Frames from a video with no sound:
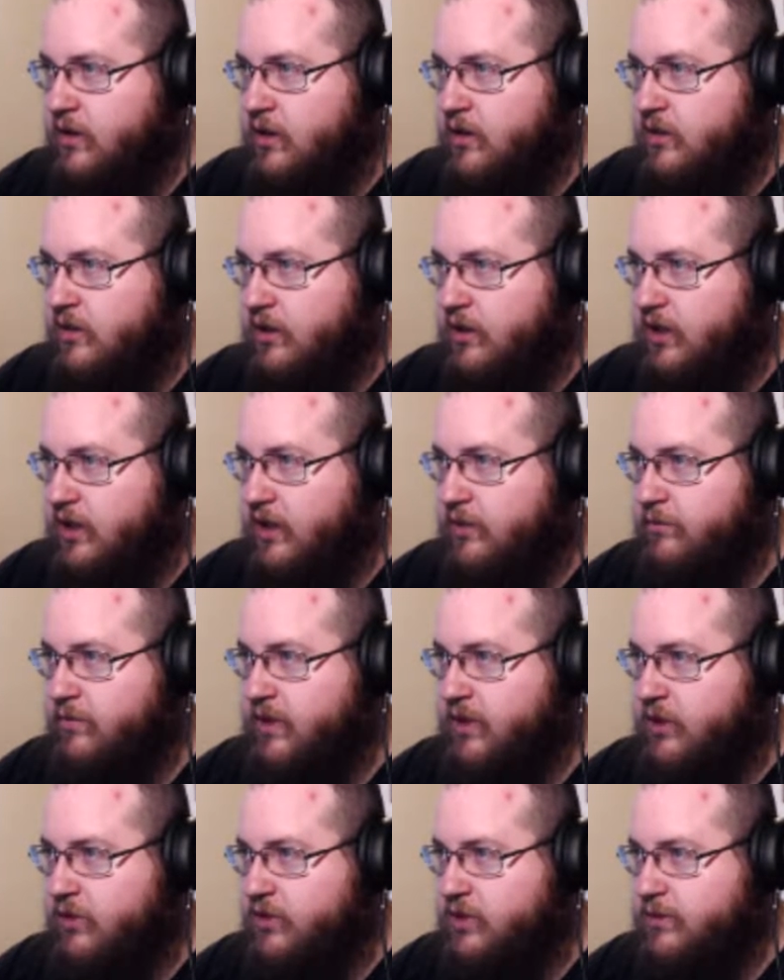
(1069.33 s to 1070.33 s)
The clay
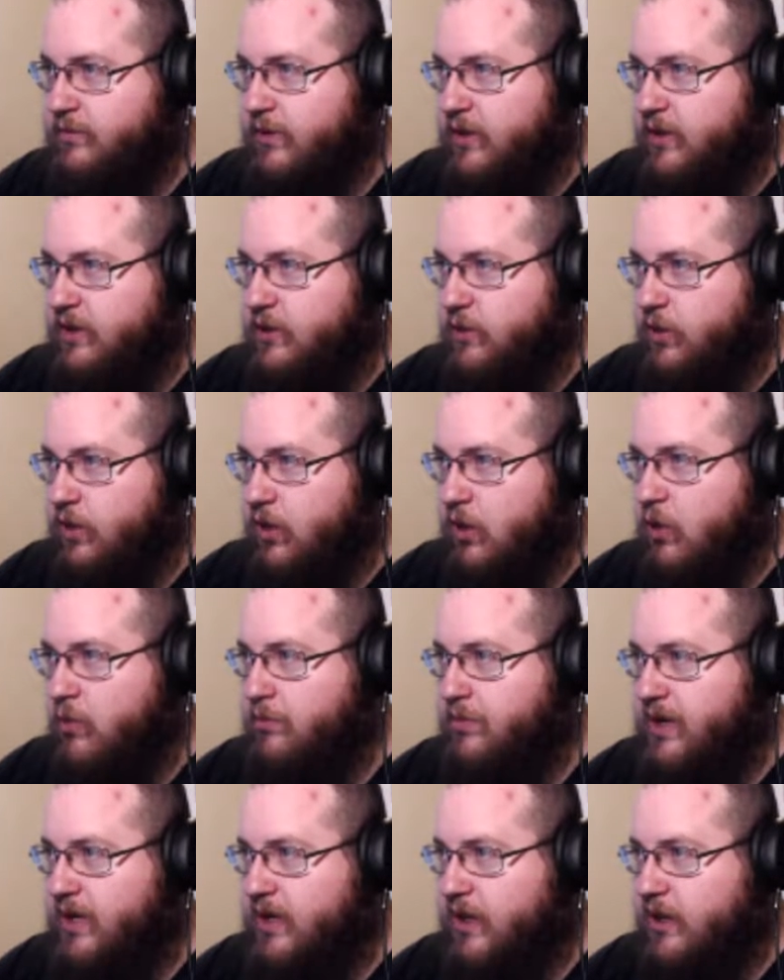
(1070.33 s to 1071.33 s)
men you speak to are
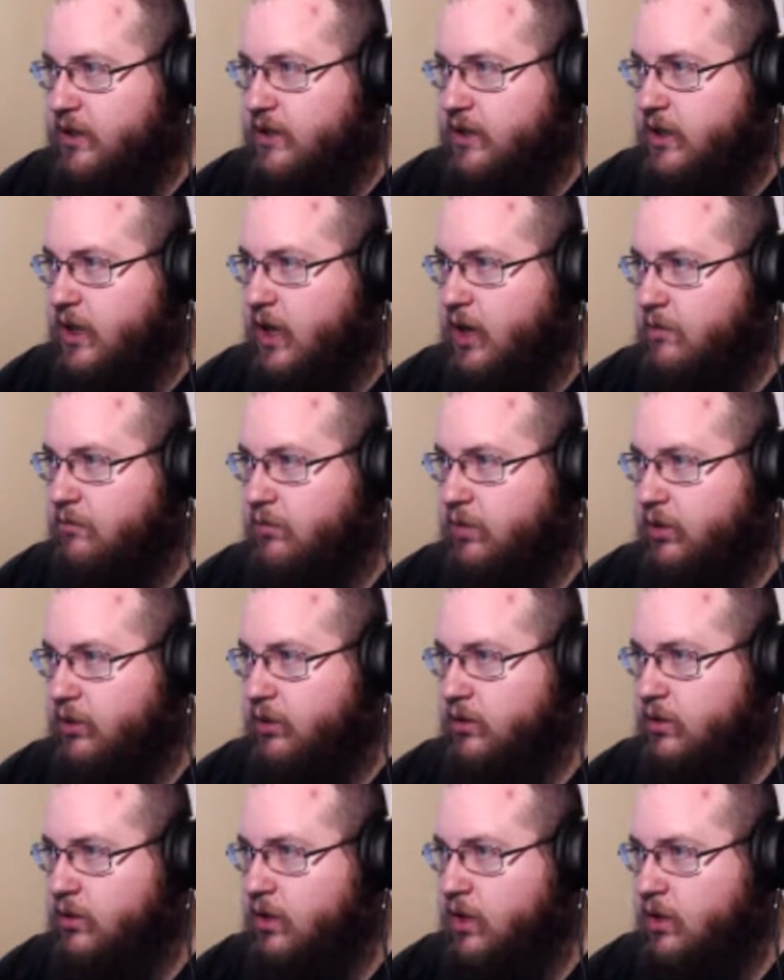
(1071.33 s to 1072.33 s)
obedient and humble,
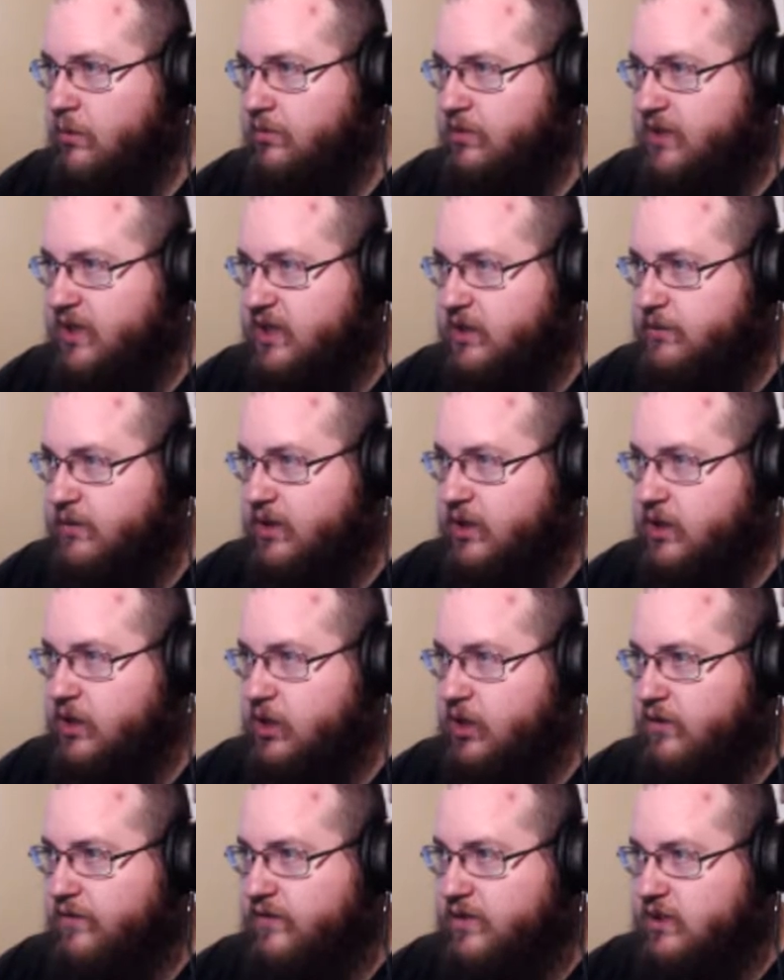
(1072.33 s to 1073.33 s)
but they speak
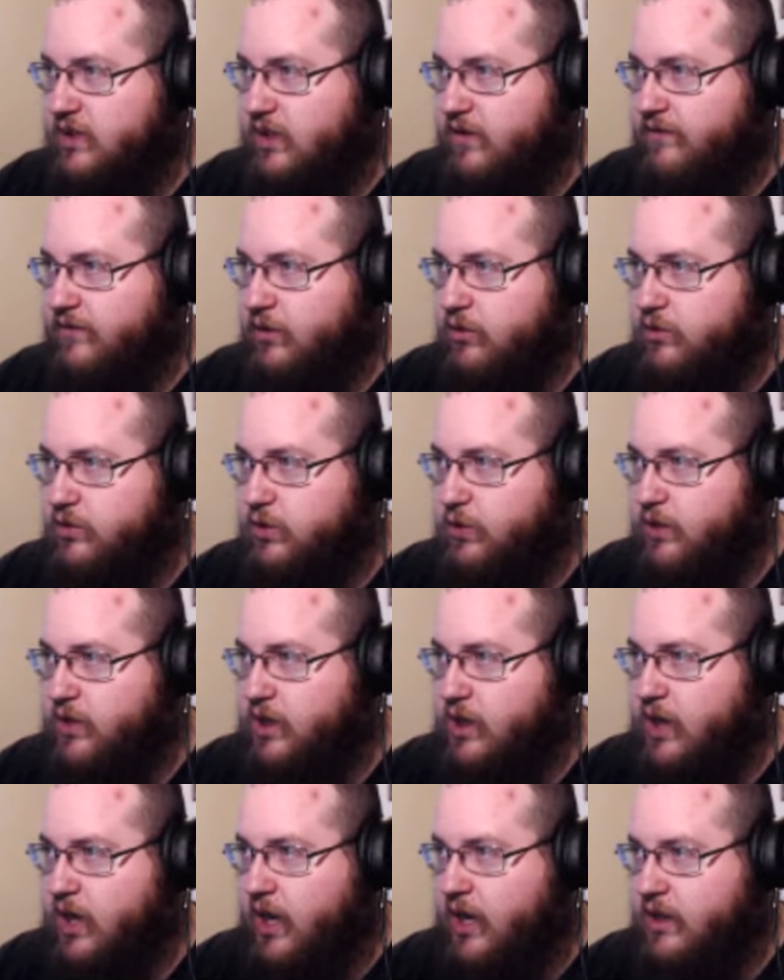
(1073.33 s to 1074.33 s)
nervously of those who are
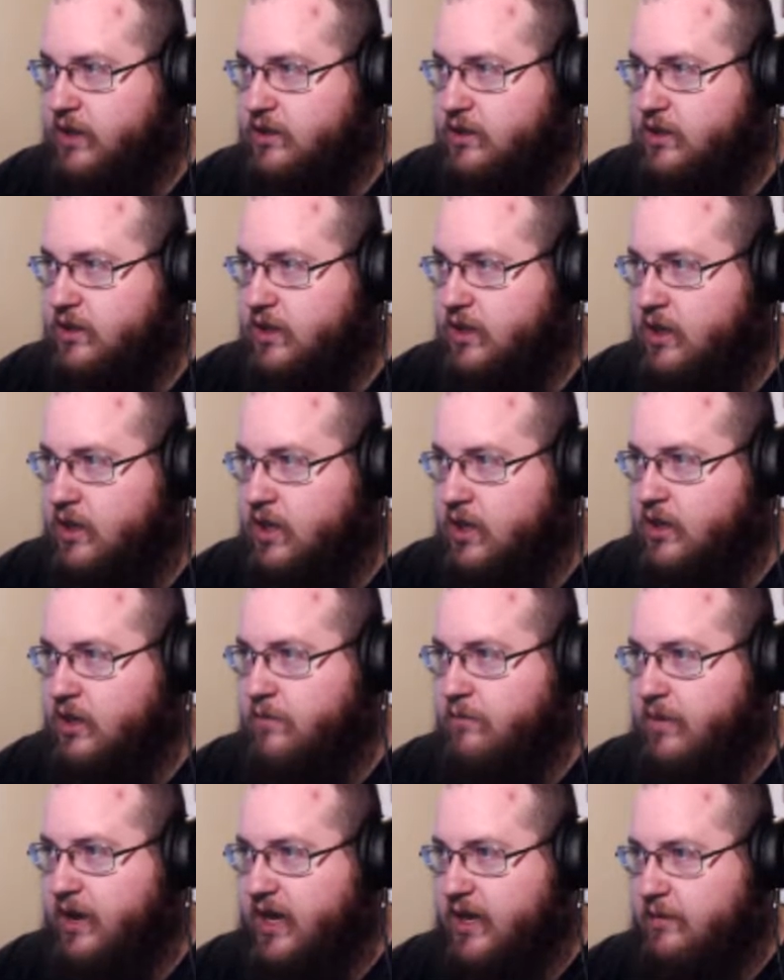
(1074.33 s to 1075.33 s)
not. The
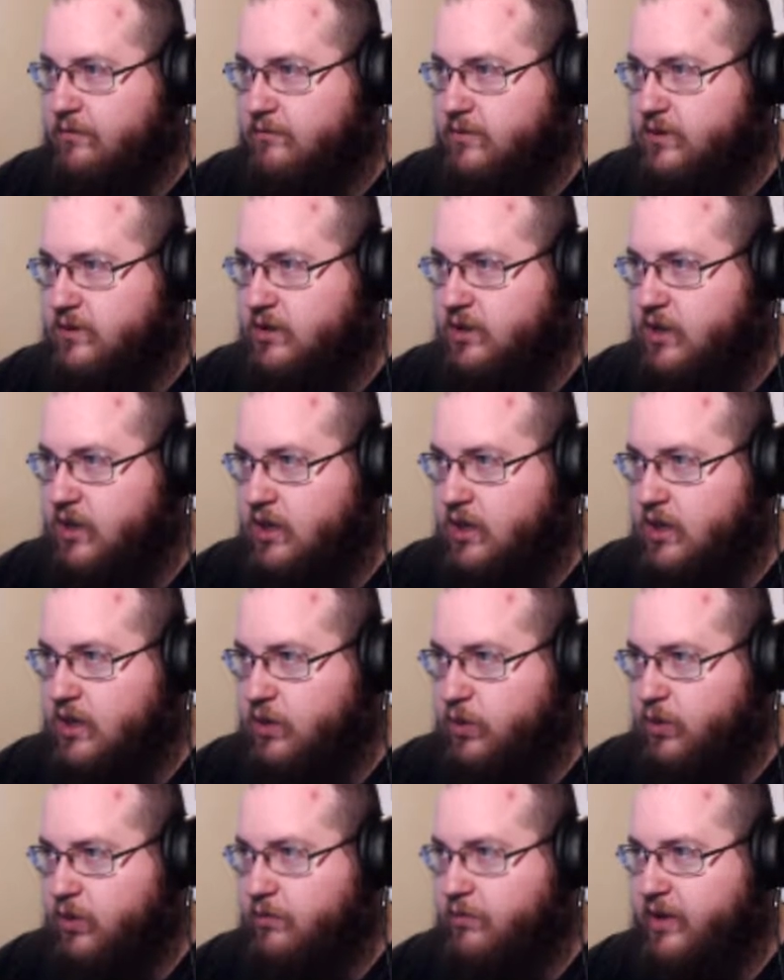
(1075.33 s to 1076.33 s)
maimed,
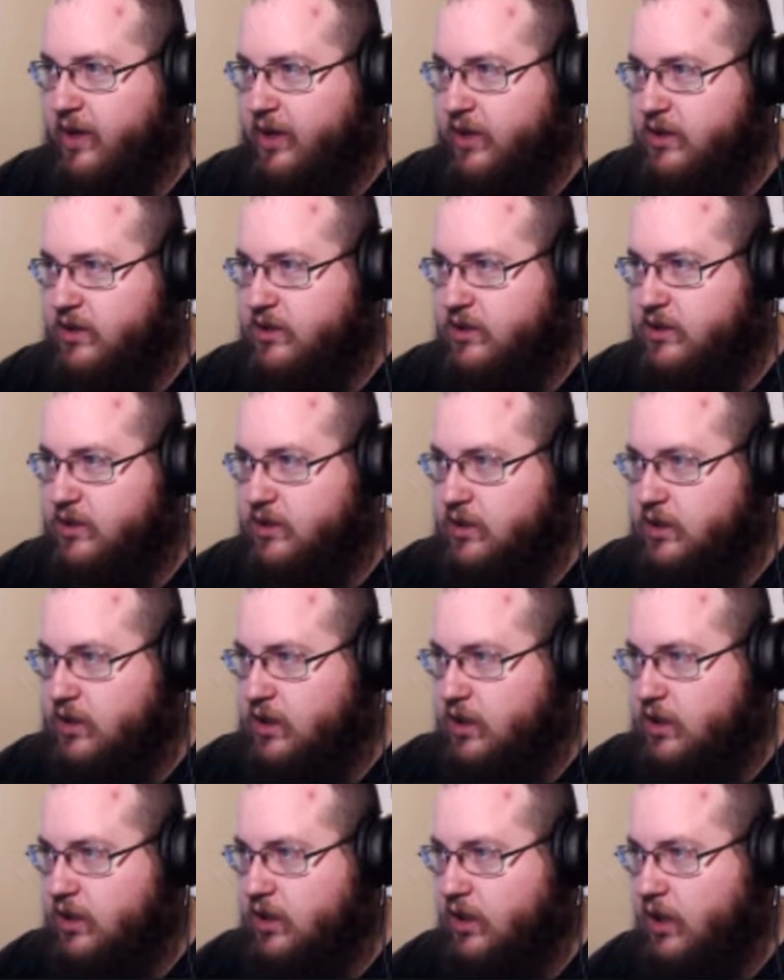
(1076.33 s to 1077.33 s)
the rebellious,
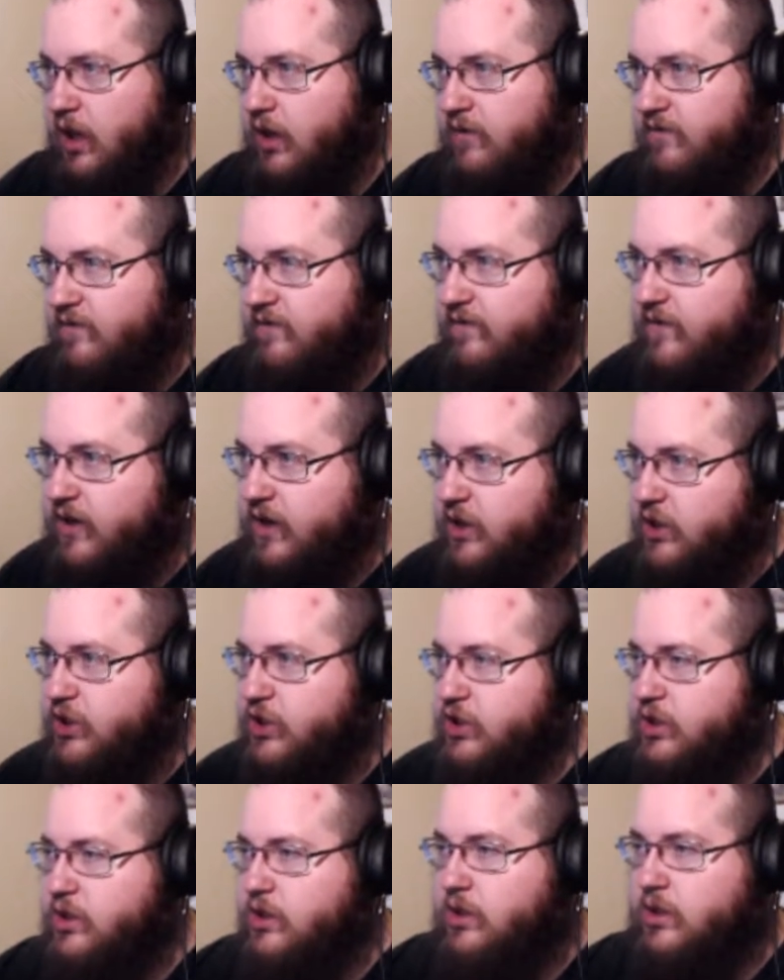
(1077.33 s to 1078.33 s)
the
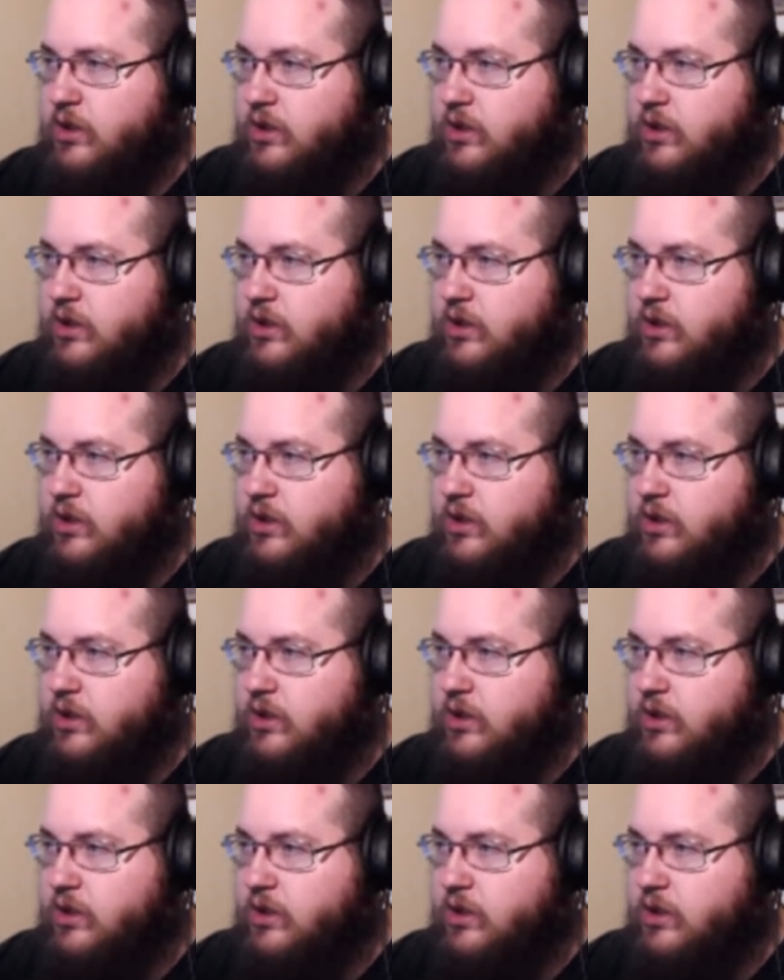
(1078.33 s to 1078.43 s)
unfinished.